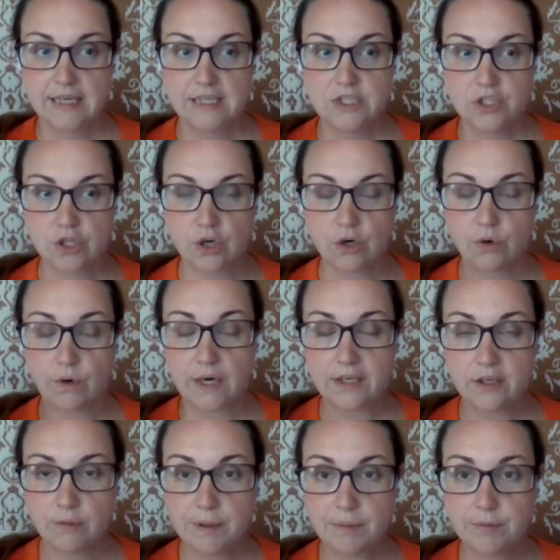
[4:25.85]
So I
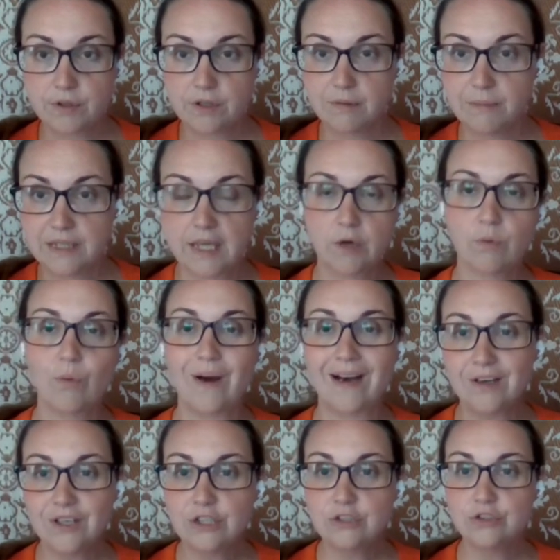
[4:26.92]
know people are going to be like, well, why
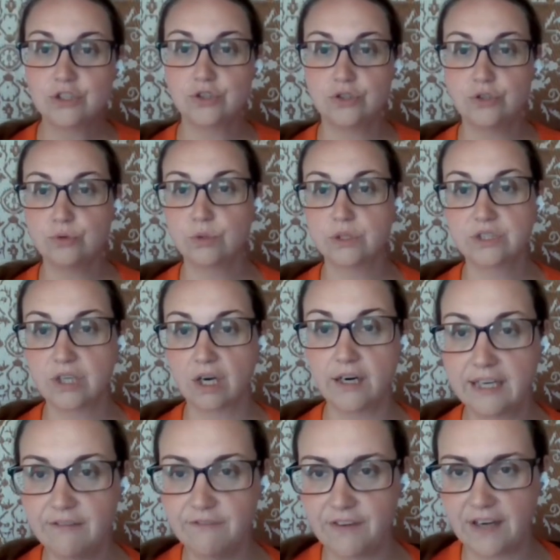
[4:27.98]
don't you just do a
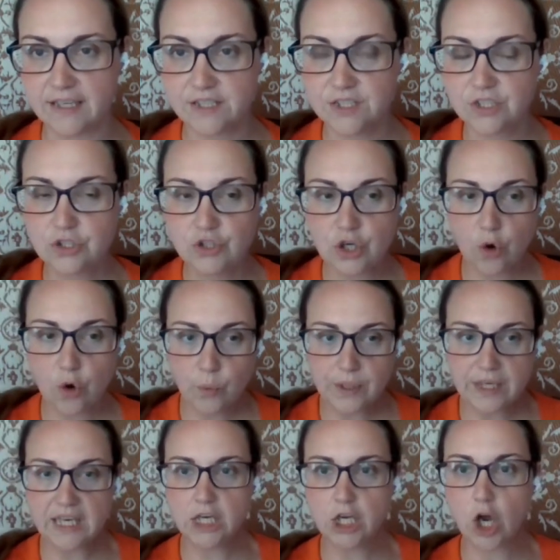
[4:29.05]
sardine fast? So we
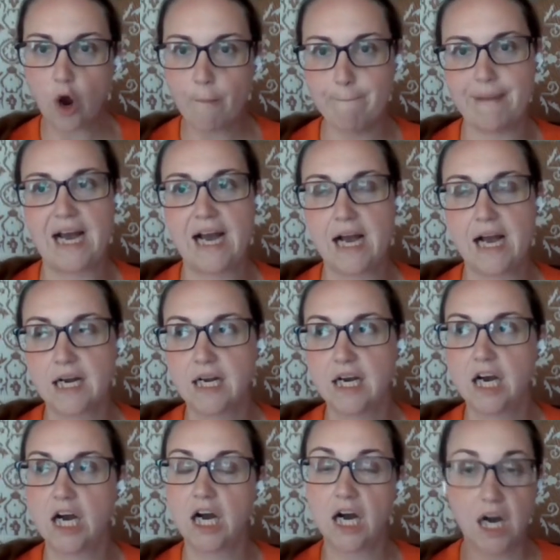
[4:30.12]
need to go back
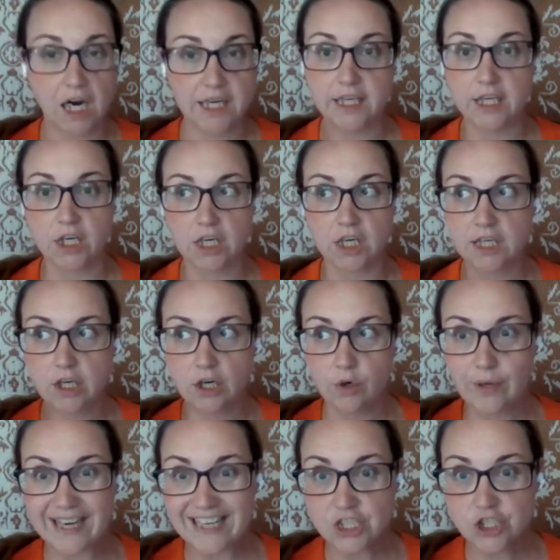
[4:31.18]
a year
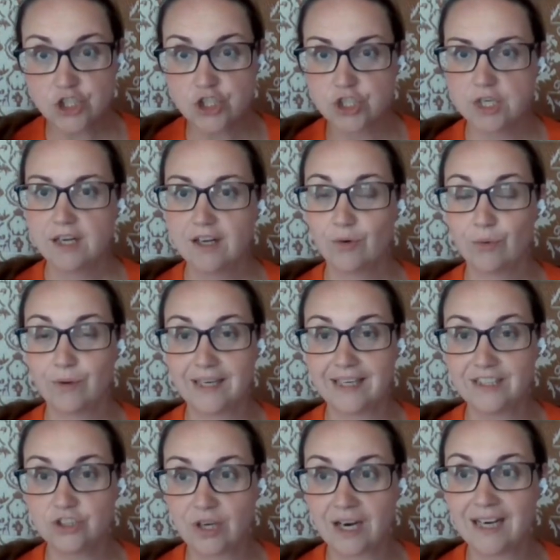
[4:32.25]
ago-ish when I
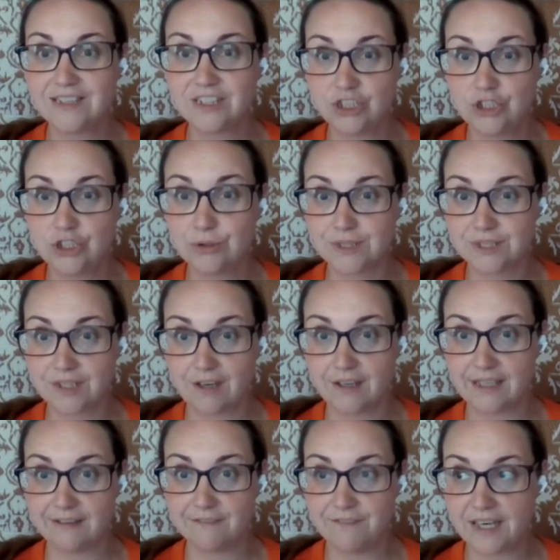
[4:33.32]
tried to do a
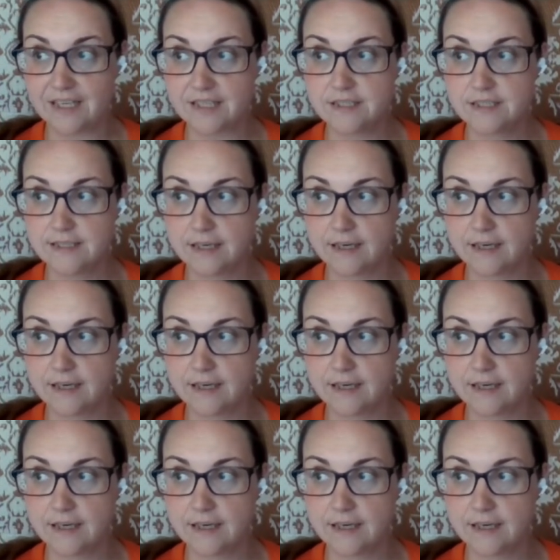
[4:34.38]
sardine fast.